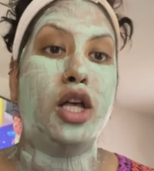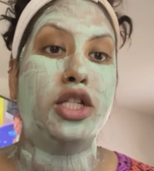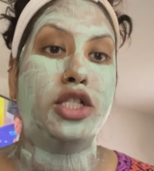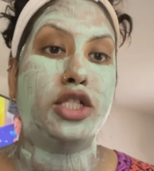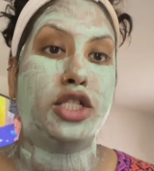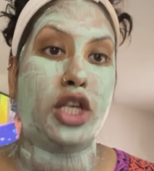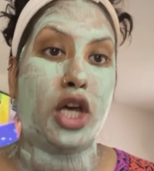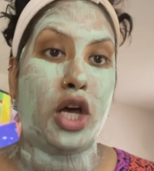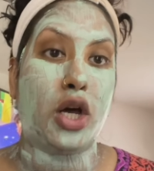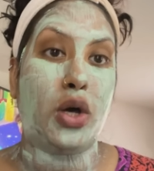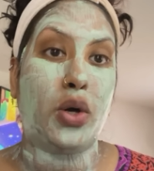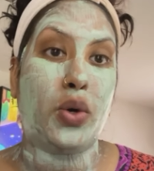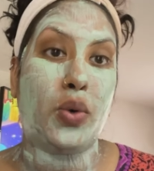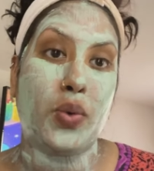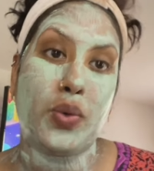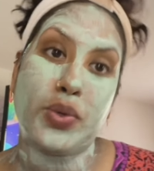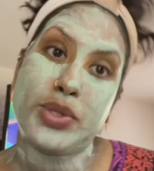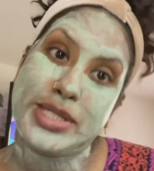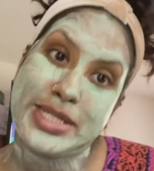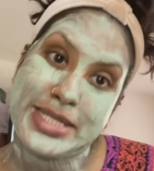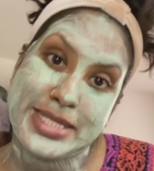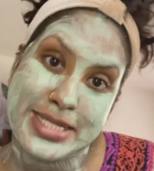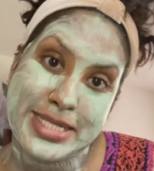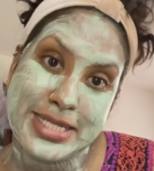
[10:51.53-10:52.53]
So
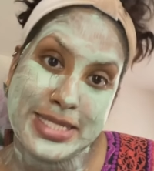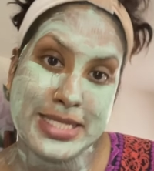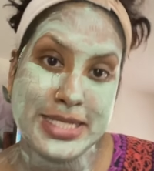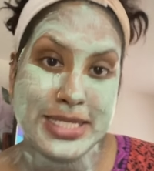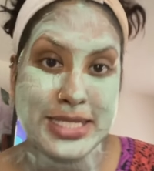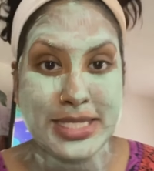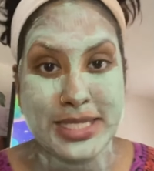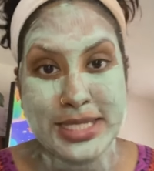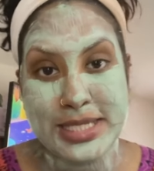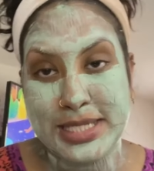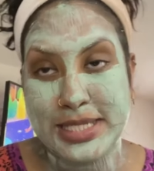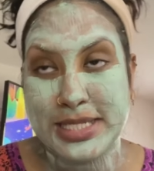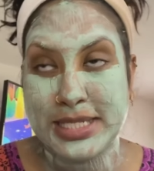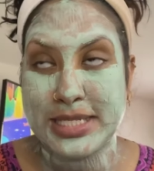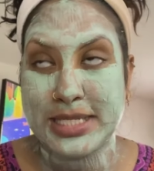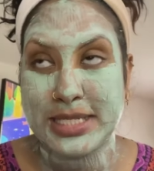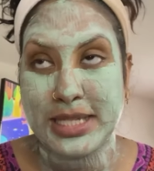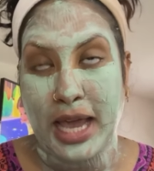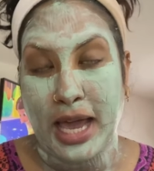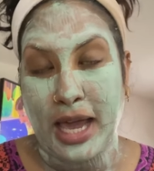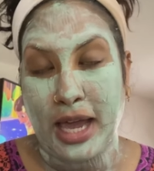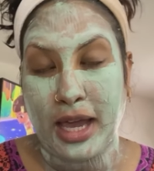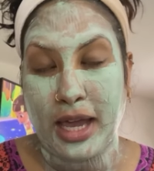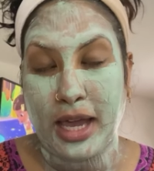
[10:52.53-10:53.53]

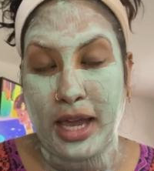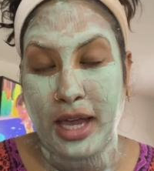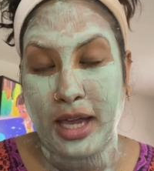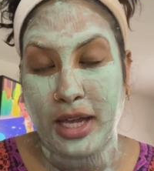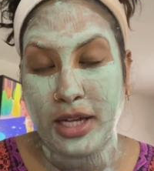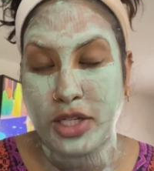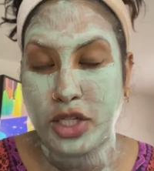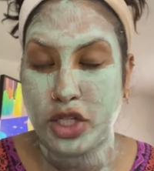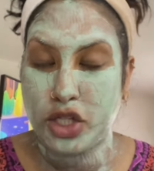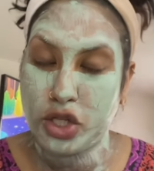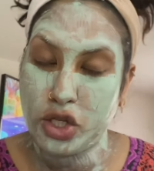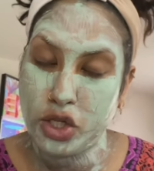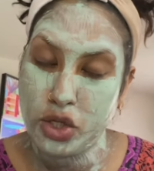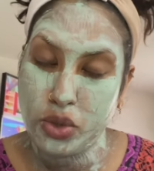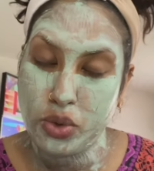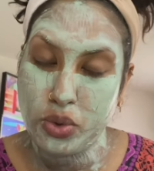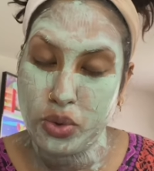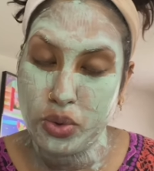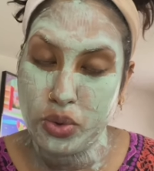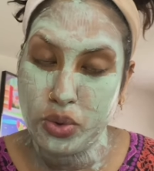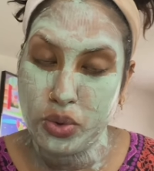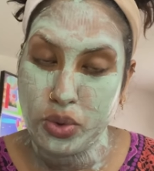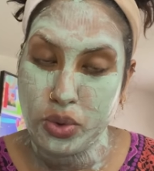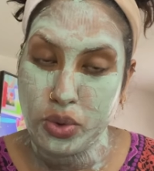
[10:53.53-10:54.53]
stay
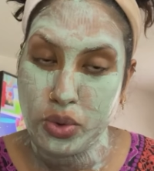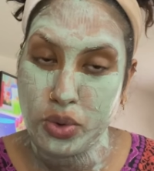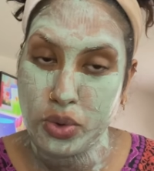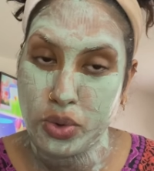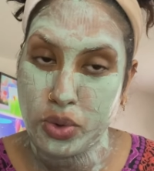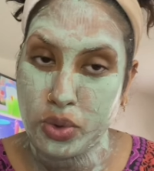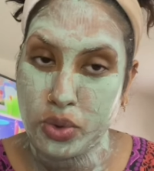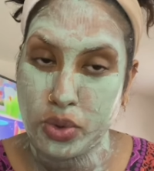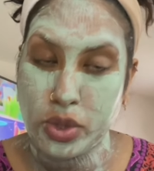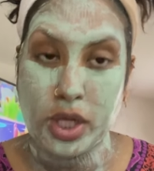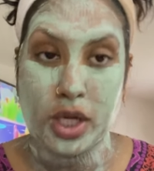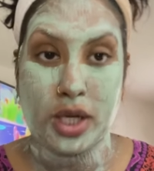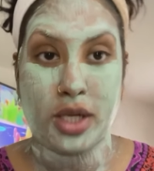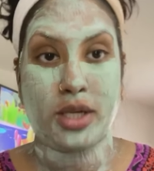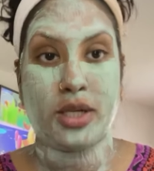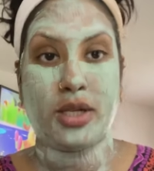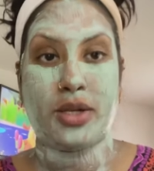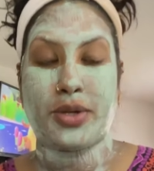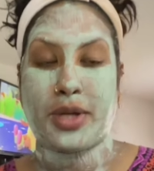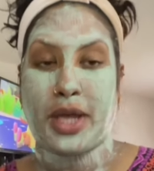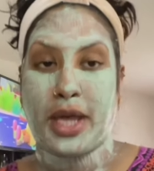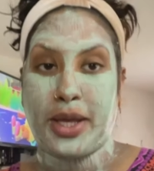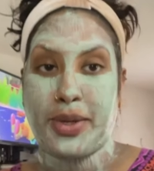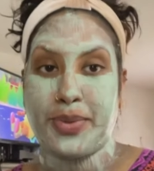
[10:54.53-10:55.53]
tuned.
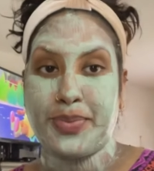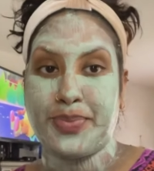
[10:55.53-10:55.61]
Okay.